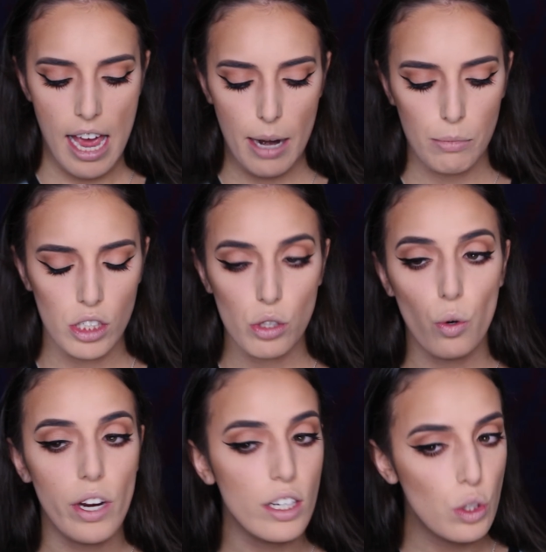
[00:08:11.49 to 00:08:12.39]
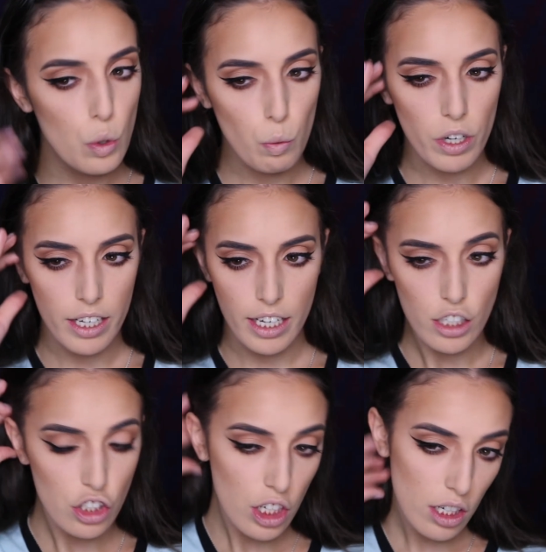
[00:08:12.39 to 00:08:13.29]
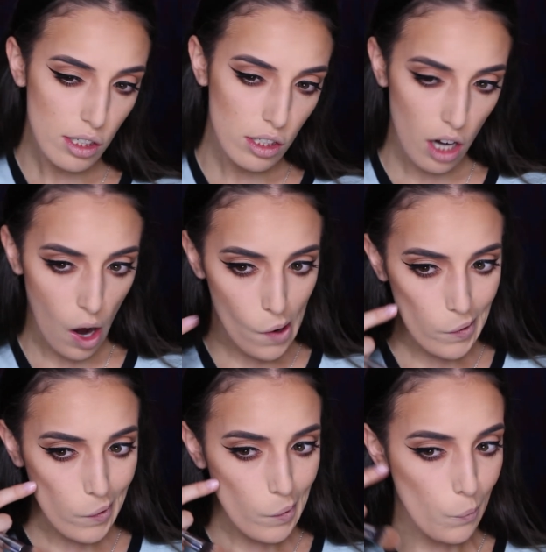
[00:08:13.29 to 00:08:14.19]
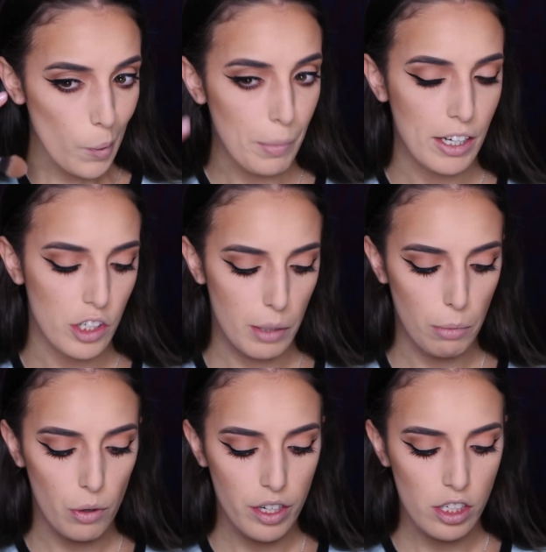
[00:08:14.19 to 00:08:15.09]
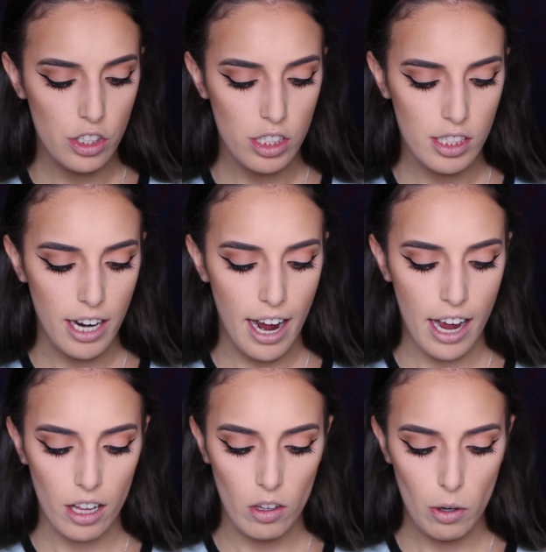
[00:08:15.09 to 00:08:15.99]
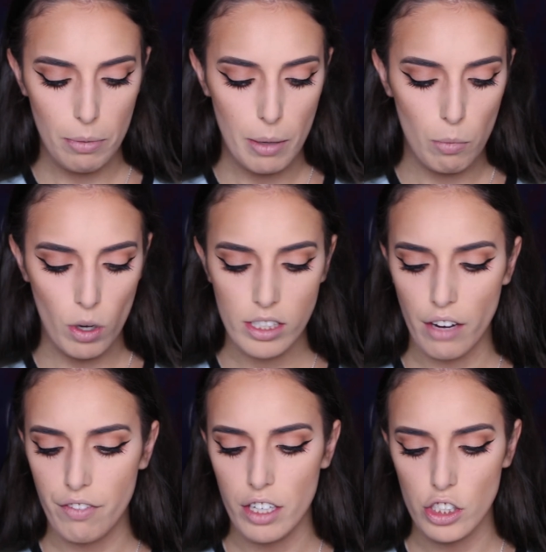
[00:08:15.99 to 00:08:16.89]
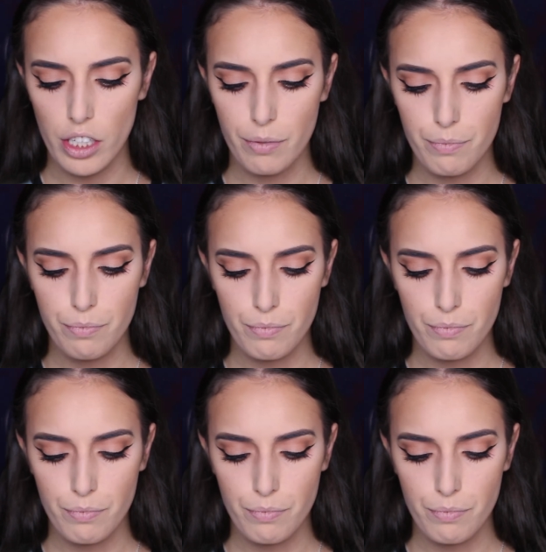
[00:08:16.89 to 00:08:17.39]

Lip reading: and I'm just going to work it just under where my cheekbone is, just to add a little bit more definition.